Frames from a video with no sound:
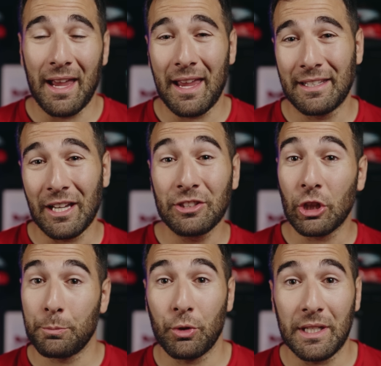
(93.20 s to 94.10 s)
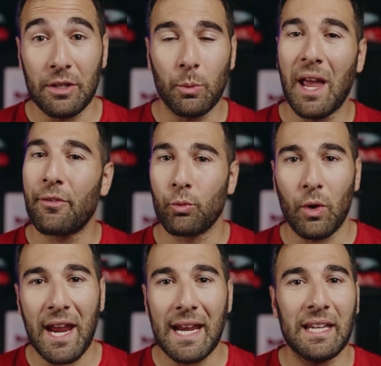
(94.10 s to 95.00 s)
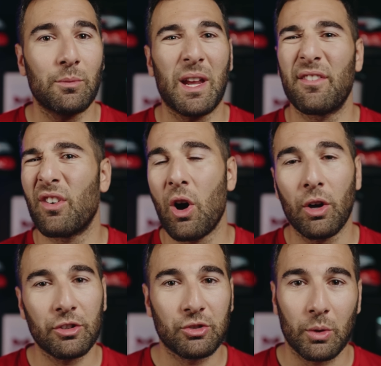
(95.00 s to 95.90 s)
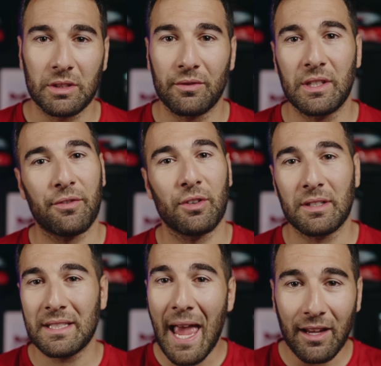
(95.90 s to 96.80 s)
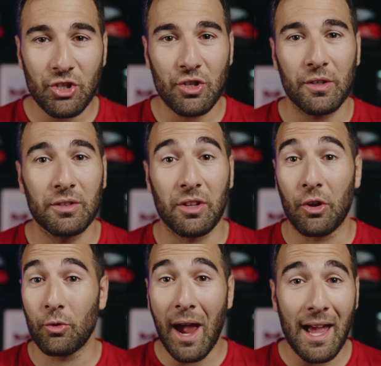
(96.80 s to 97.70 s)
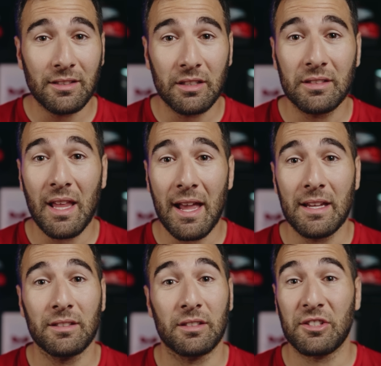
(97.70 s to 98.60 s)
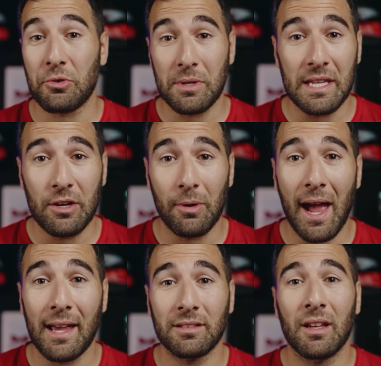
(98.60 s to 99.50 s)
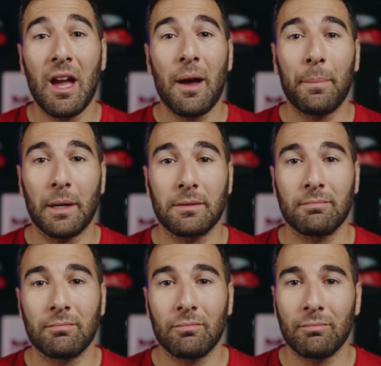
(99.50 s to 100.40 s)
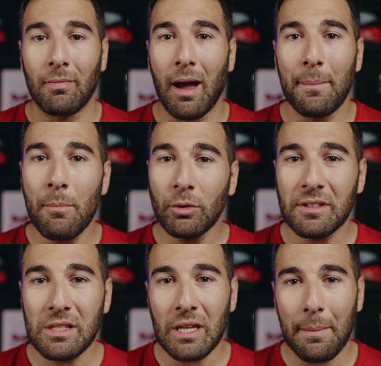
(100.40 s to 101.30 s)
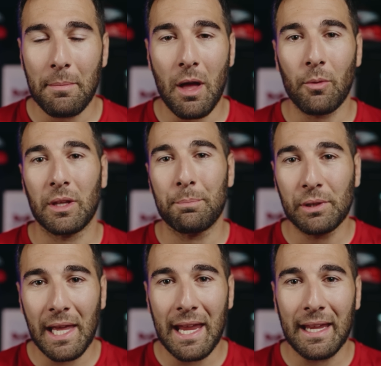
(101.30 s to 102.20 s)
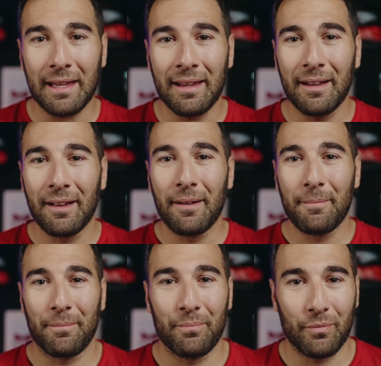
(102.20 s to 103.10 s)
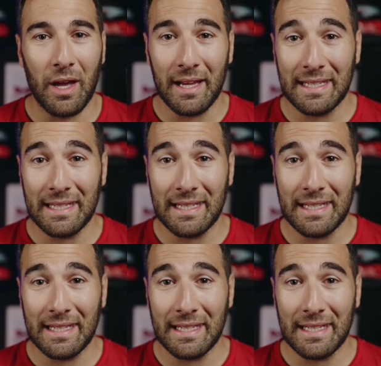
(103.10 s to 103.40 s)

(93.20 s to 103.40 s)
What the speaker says: It does look pretty. We have rain. We have all sorts of different textures. The grass is nice. It's 3D grass. But most of the time, I'm not really playing a